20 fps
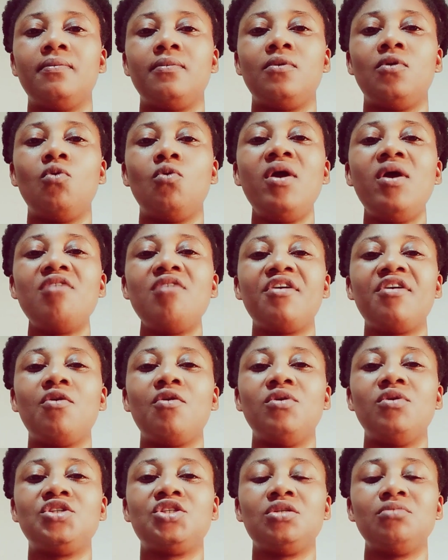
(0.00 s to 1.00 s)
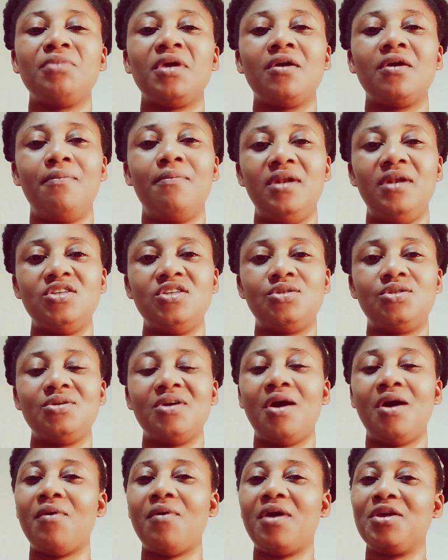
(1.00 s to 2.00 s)
Wherever you're watching, may God bless you.
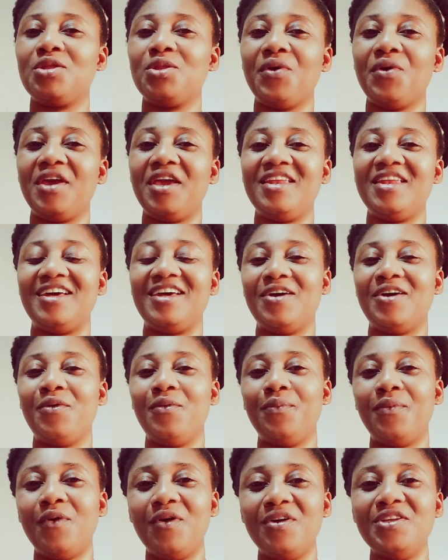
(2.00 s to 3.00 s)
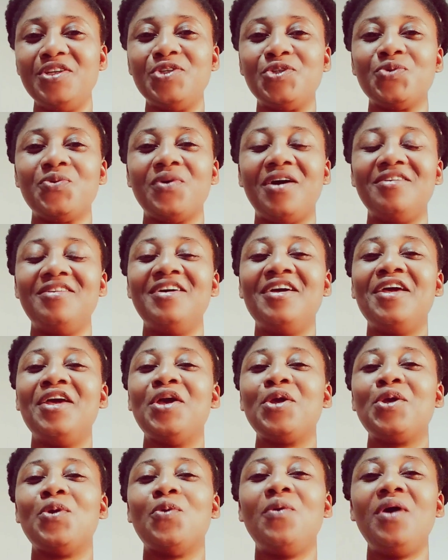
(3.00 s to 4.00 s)
How are you doing? And all is well.
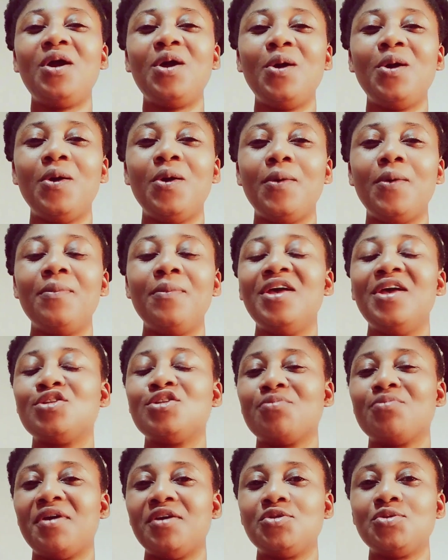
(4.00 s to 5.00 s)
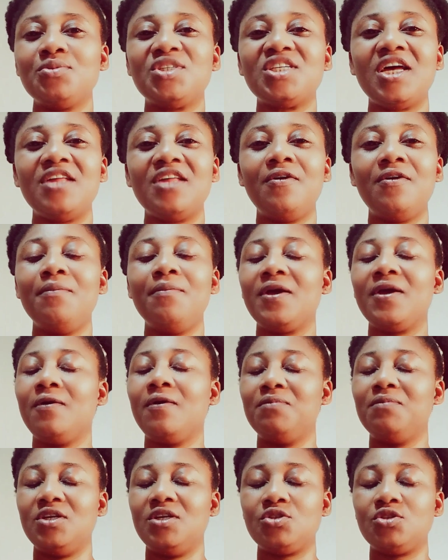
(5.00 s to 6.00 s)
You're welcome to my YouTube channel. May God
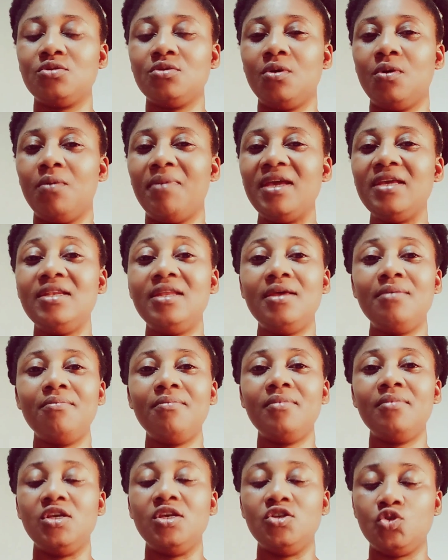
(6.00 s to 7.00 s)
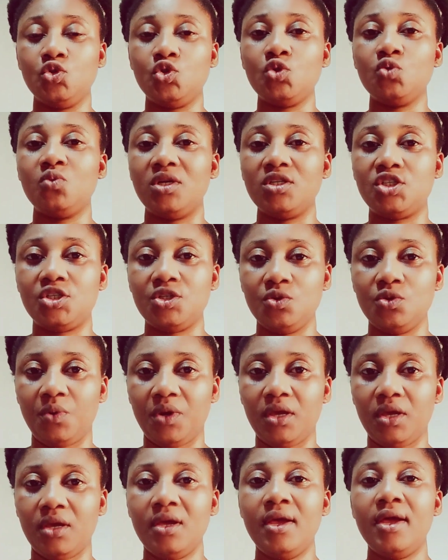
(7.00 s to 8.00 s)
bless you all. My name is Ujunwa
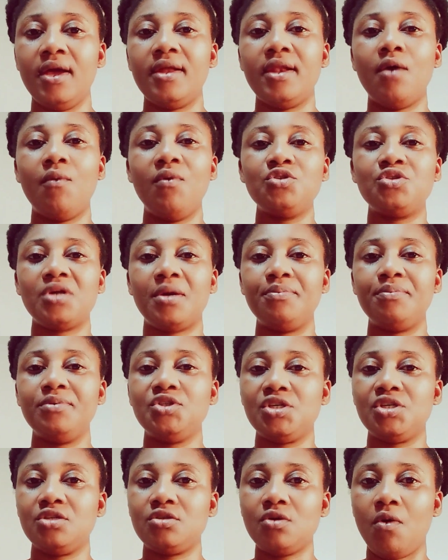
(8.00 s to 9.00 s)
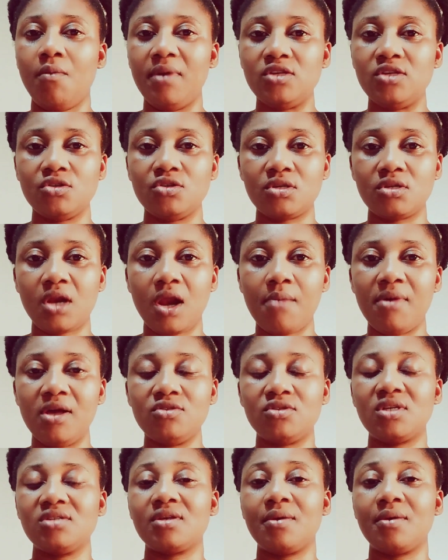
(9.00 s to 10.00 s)
Chinwe. And I want to appreciate all my subscribers
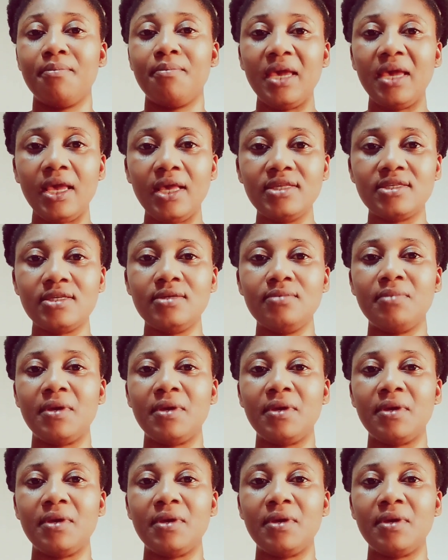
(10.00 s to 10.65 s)
because I'm amazing.